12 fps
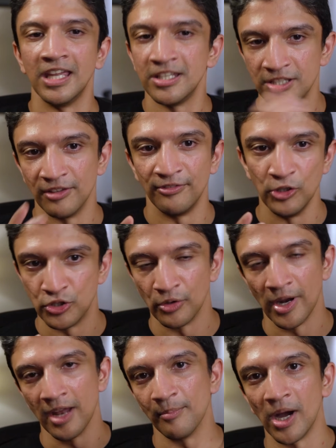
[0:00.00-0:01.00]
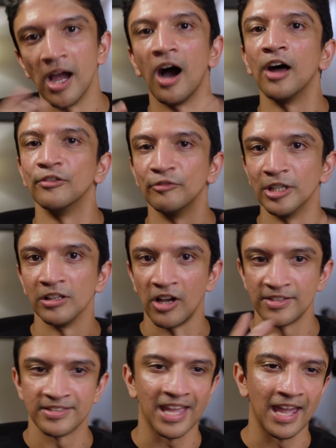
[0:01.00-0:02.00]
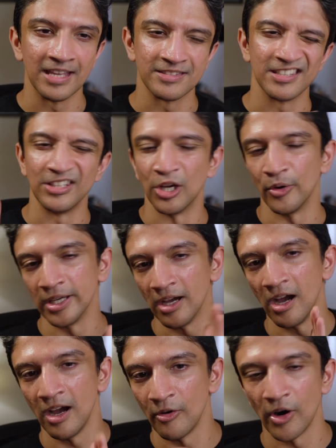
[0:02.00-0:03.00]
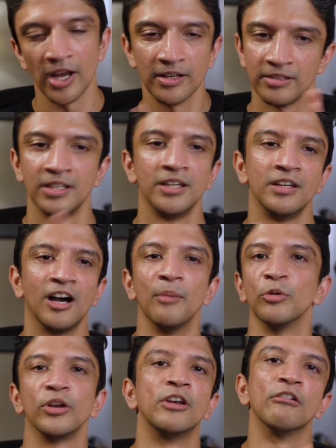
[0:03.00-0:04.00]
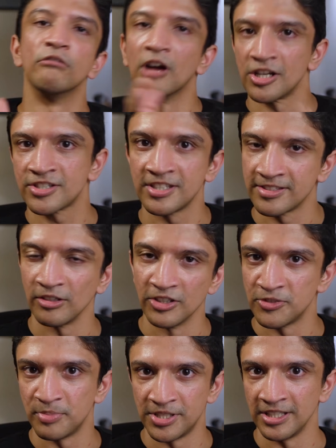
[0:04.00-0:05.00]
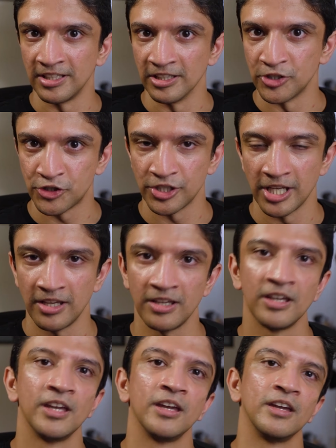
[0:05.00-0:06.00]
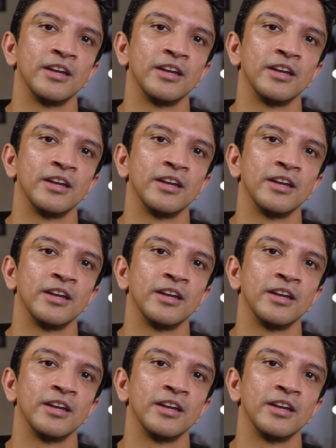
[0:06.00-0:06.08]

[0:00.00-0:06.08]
into the future around my unrealized gains and knowing, right, I'm not in a rush to sell this particular share.